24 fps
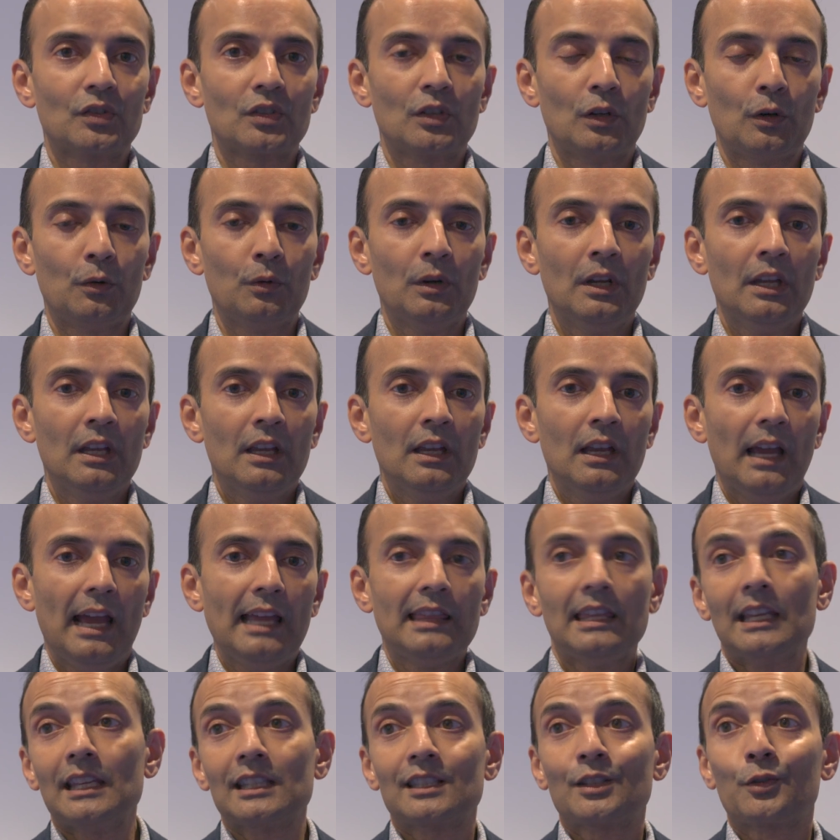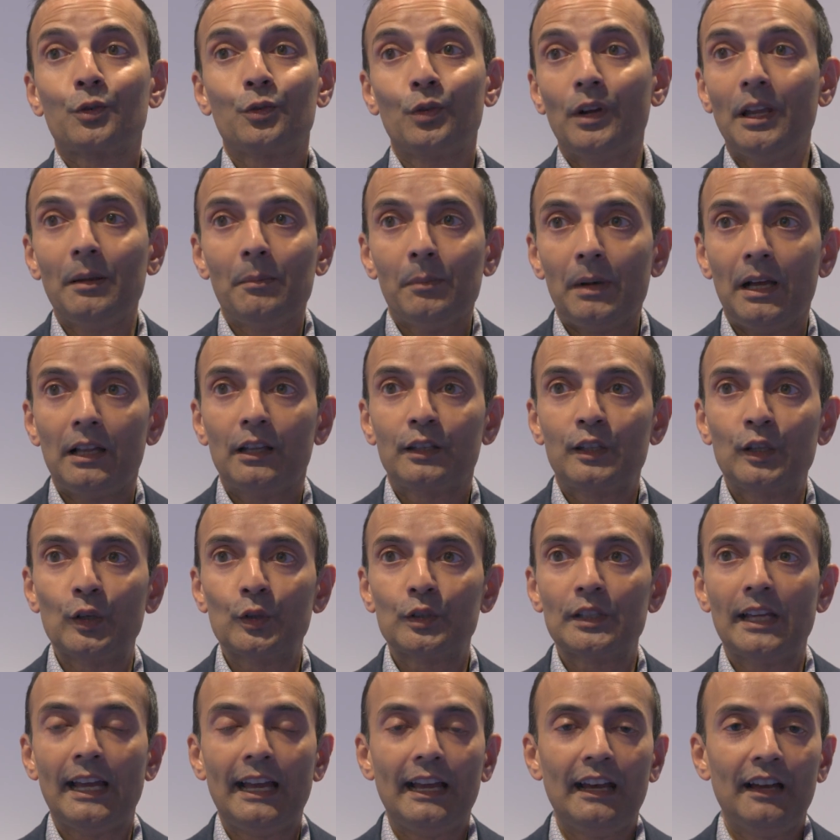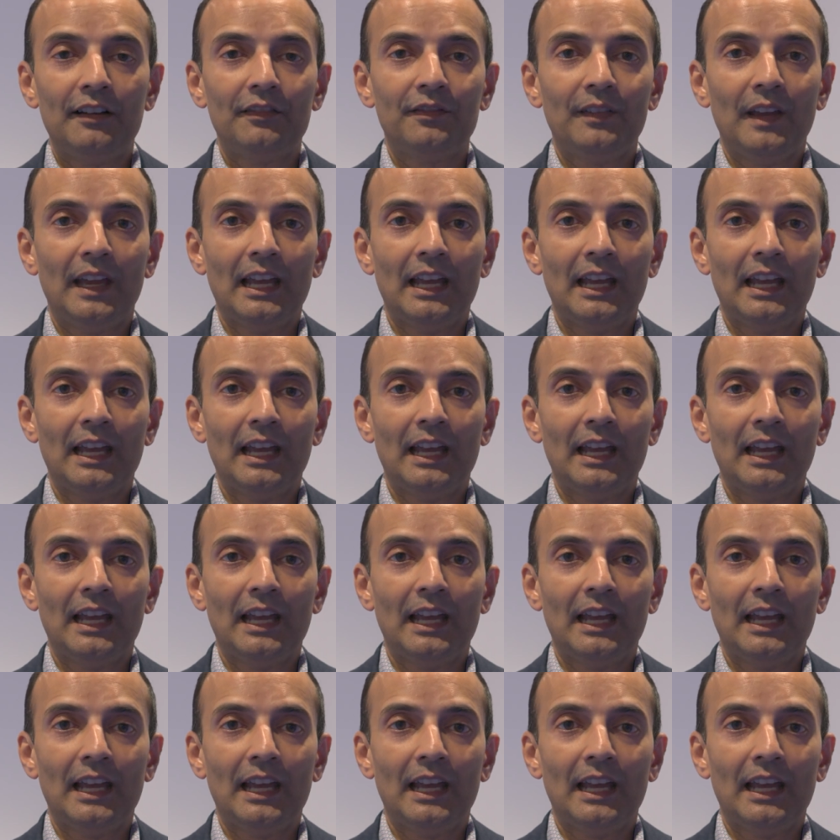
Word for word: So I think it's a great molecule to have,